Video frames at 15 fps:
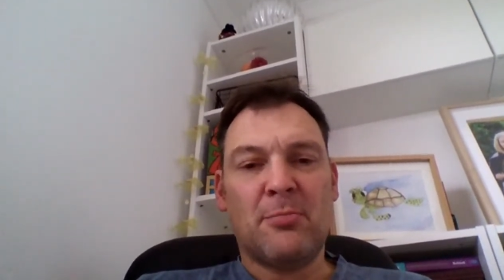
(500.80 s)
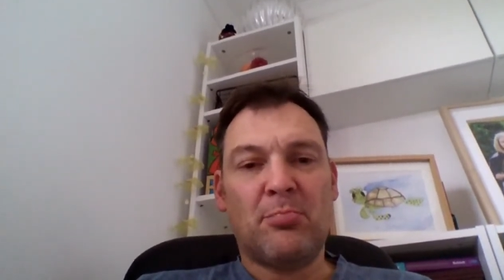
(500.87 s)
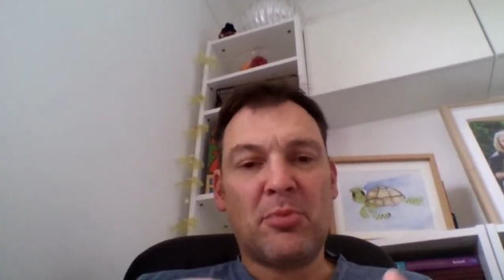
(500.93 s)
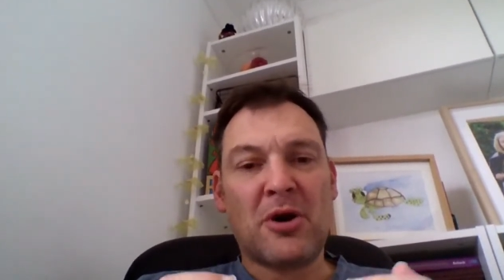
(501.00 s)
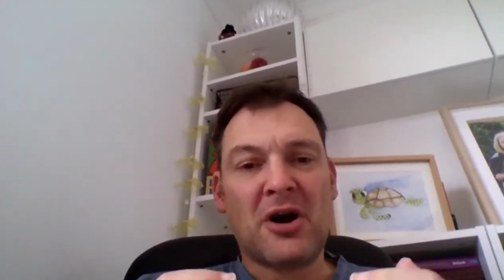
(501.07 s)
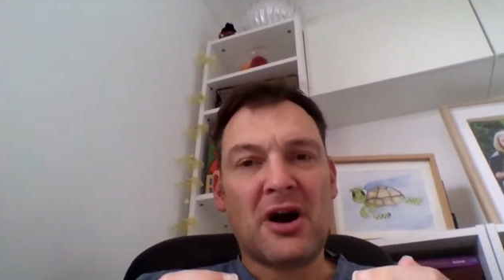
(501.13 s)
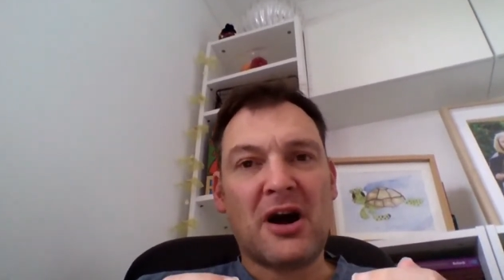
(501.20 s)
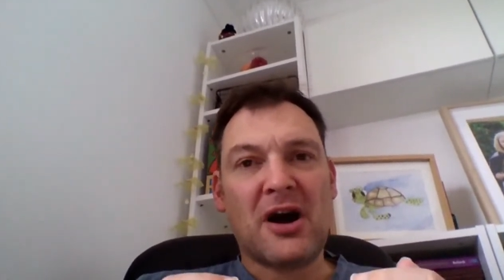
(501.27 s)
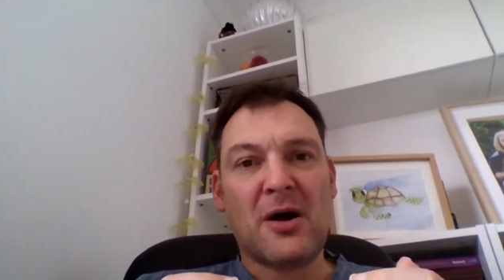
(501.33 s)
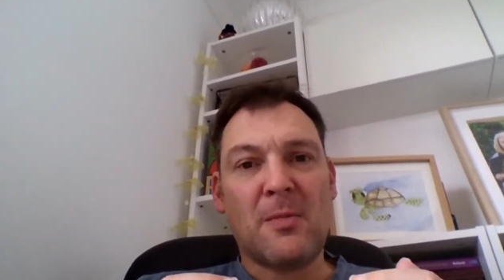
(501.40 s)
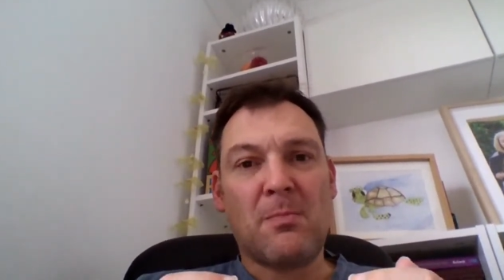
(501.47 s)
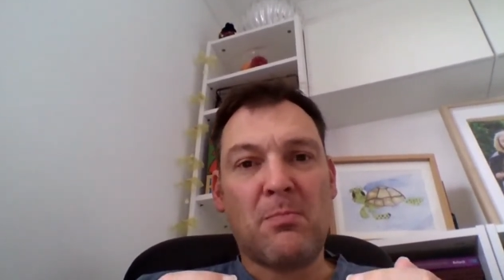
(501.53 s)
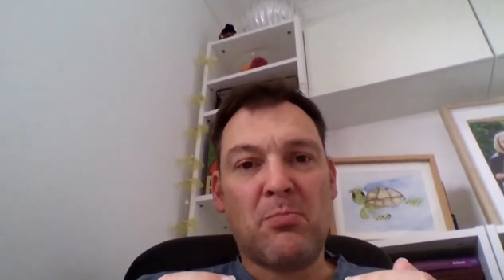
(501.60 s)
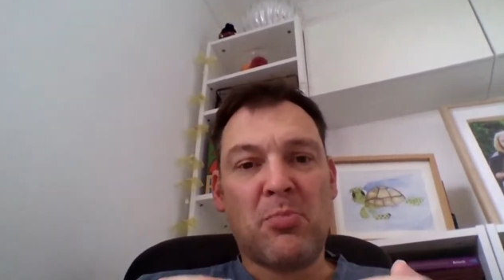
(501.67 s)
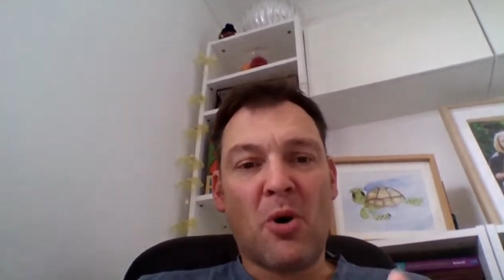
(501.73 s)
But
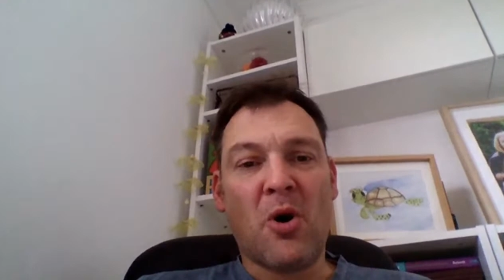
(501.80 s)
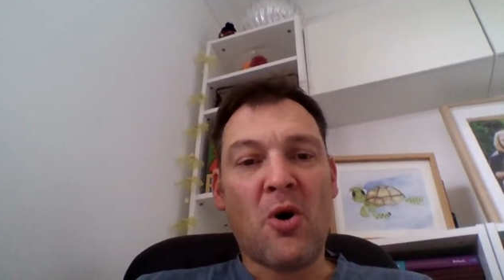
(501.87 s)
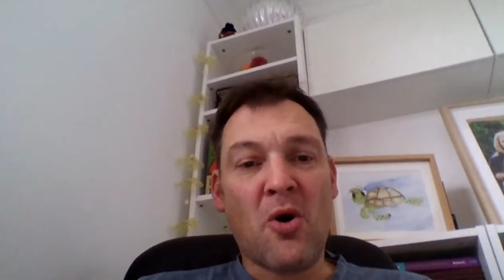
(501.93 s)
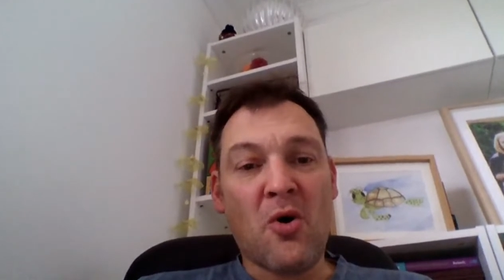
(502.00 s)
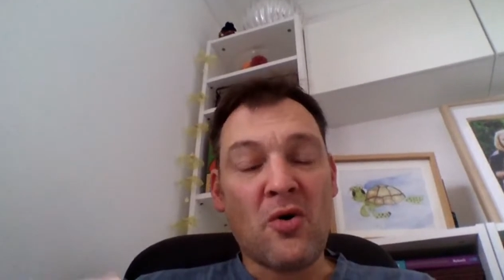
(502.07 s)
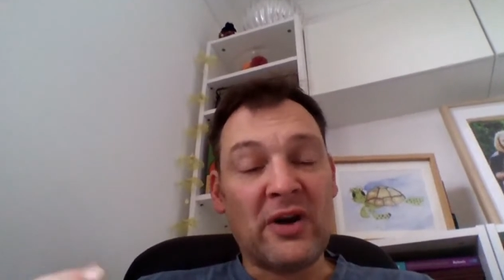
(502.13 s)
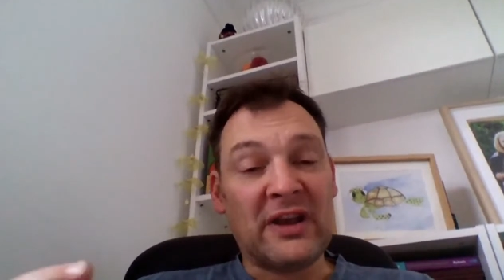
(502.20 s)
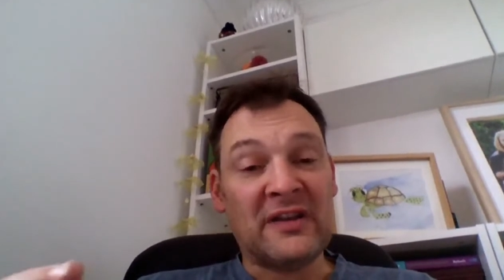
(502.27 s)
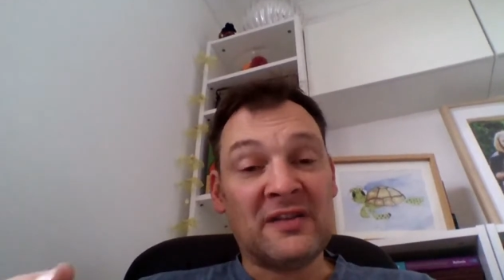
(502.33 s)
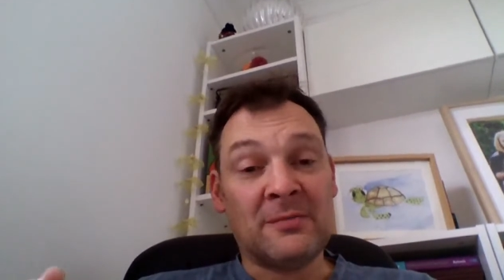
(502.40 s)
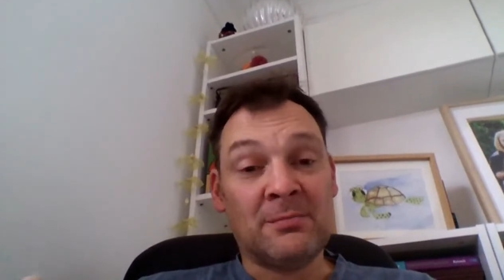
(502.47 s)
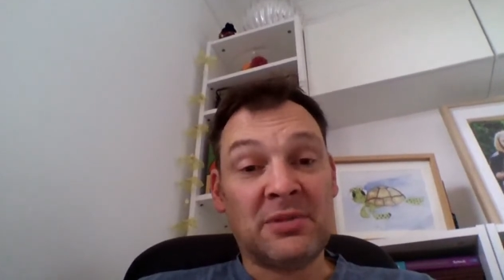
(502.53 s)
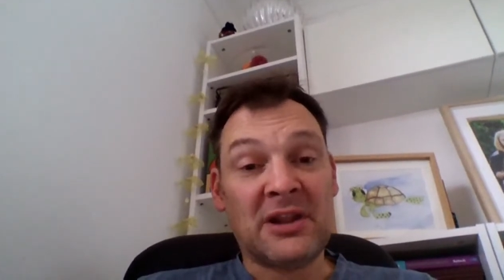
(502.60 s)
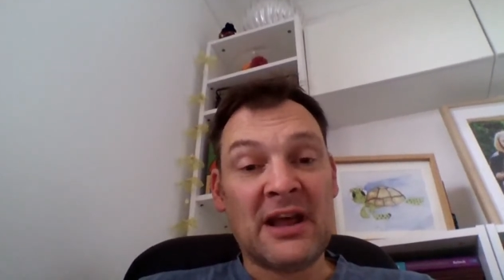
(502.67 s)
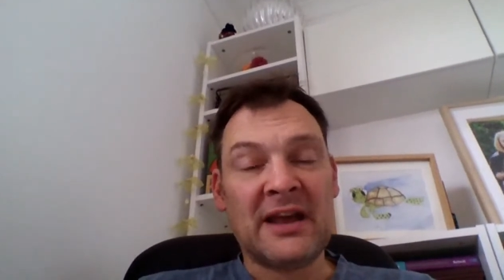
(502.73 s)
Paul is
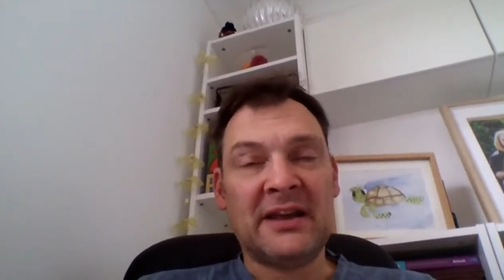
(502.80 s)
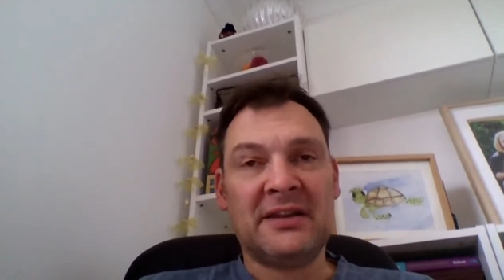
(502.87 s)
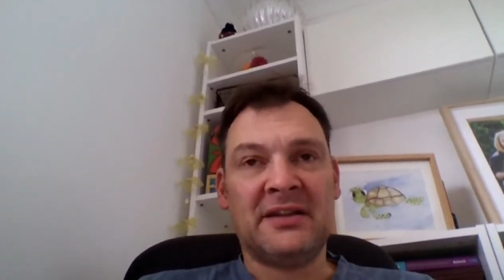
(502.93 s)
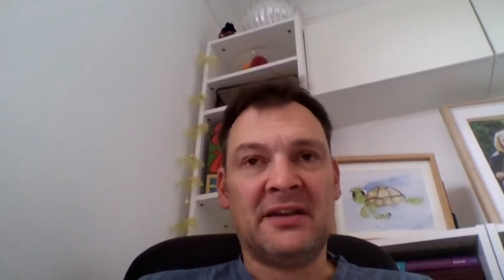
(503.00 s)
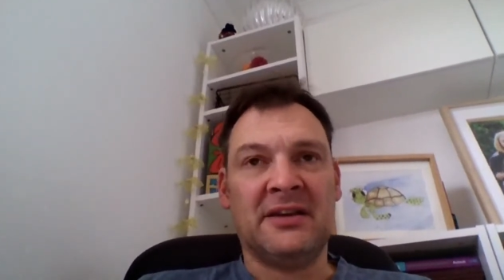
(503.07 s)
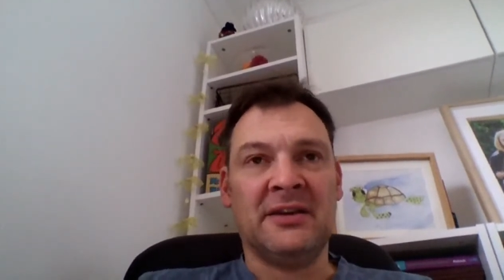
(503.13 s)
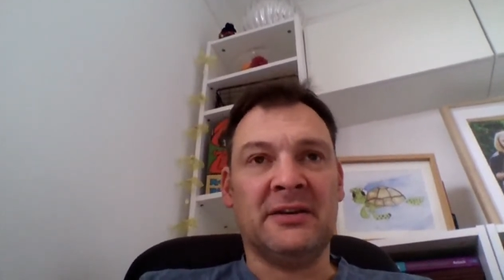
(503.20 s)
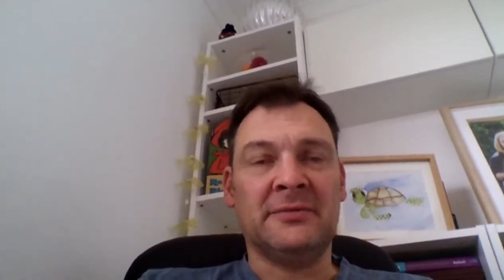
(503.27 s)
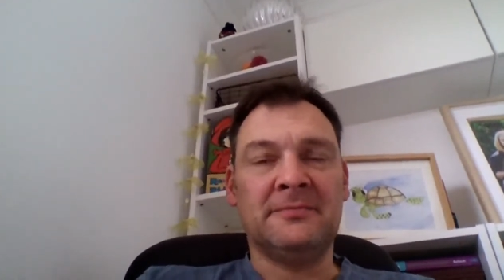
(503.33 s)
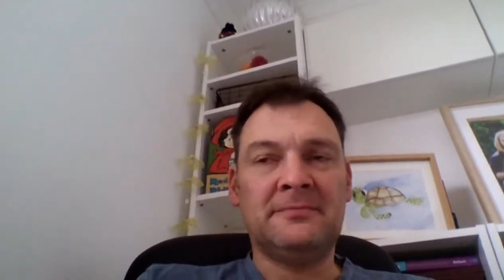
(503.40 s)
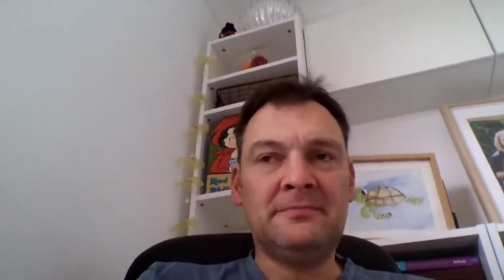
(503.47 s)
implying here